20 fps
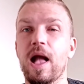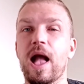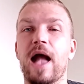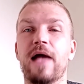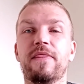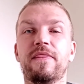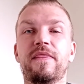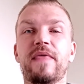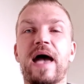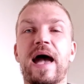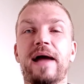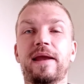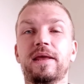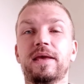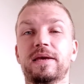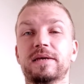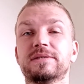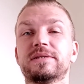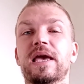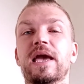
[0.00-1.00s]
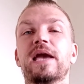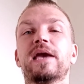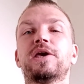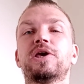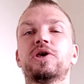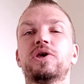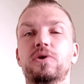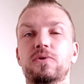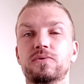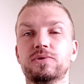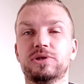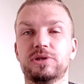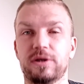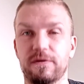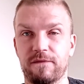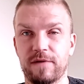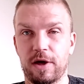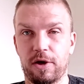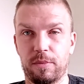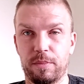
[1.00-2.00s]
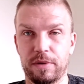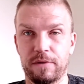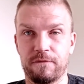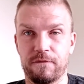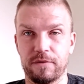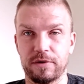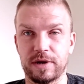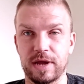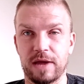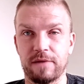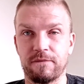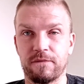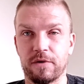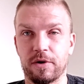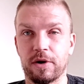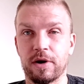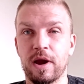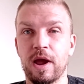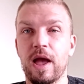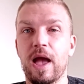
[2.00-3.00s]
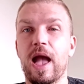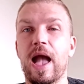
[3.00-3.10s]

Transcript: And that is a huge development for Denver